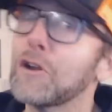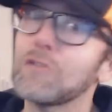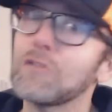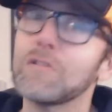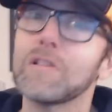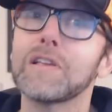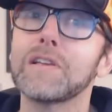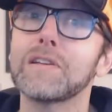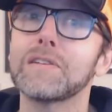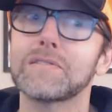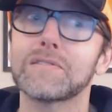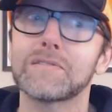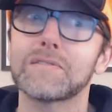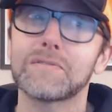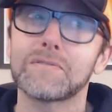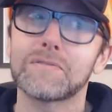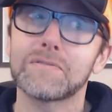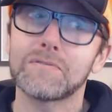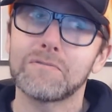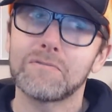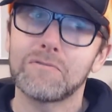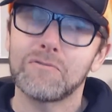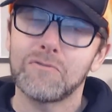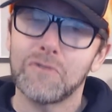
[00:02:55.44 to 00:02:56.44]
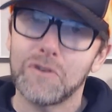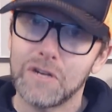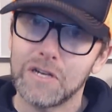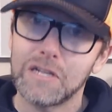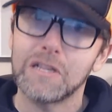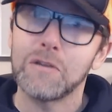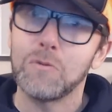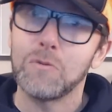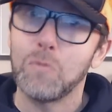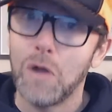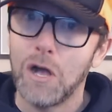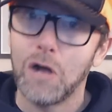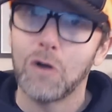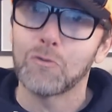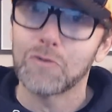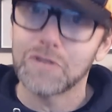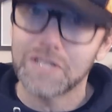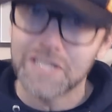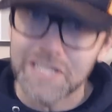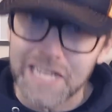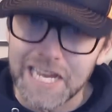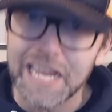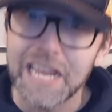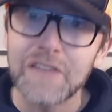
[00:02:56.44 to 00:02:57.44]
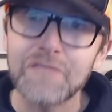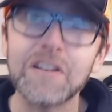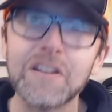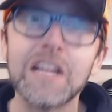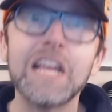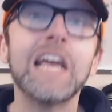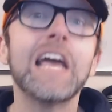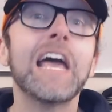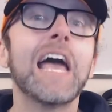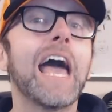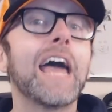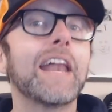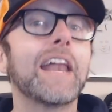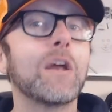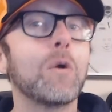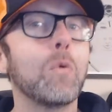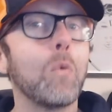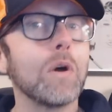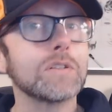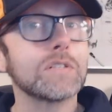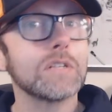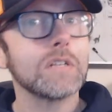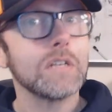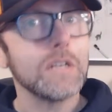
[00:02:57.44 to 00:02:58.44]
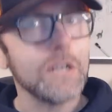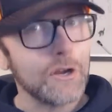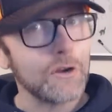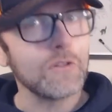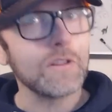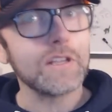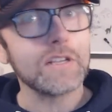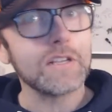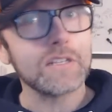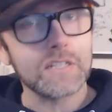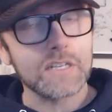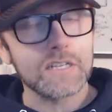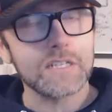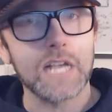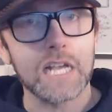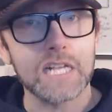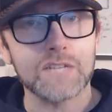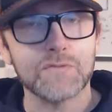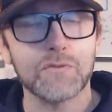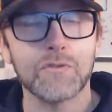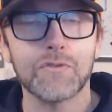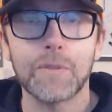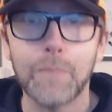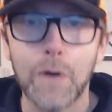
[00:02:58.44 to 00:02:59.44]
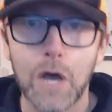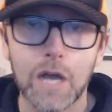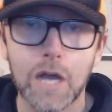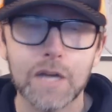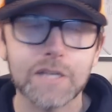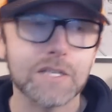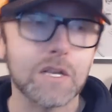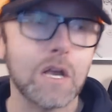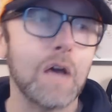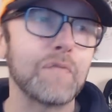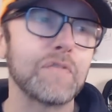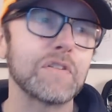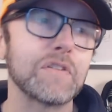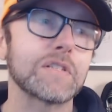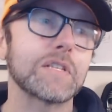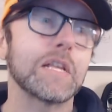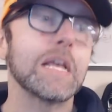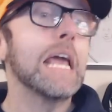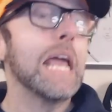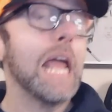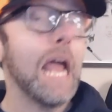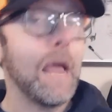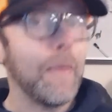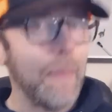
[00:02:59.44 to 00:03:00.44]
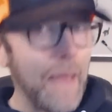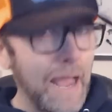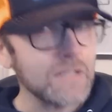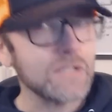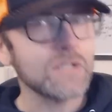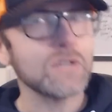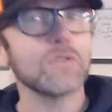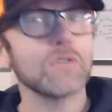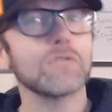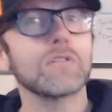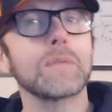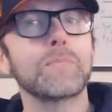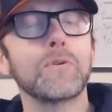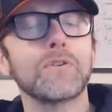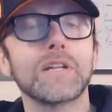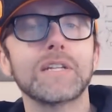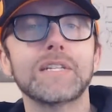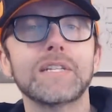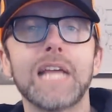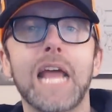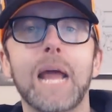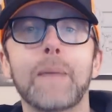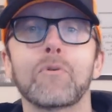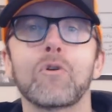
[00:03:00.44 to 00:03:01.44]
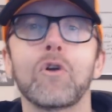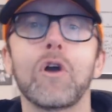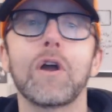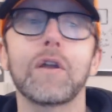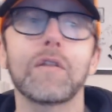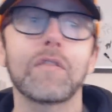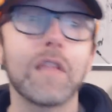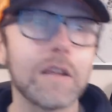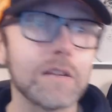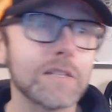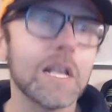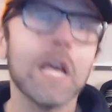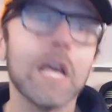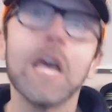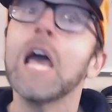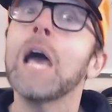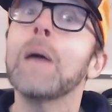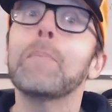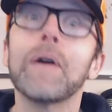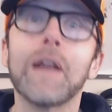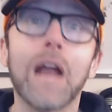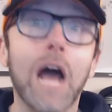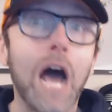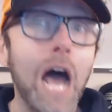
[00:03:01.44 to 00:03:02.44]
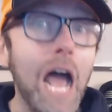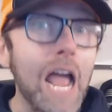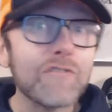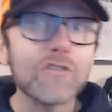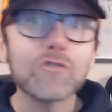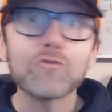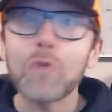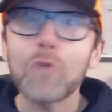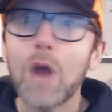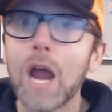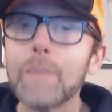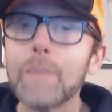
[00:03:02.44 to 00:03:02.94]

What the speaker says: nearly as critically well received, and it wasn't nearly as successful at the box office, and that certainly put a damper on things. But Ivan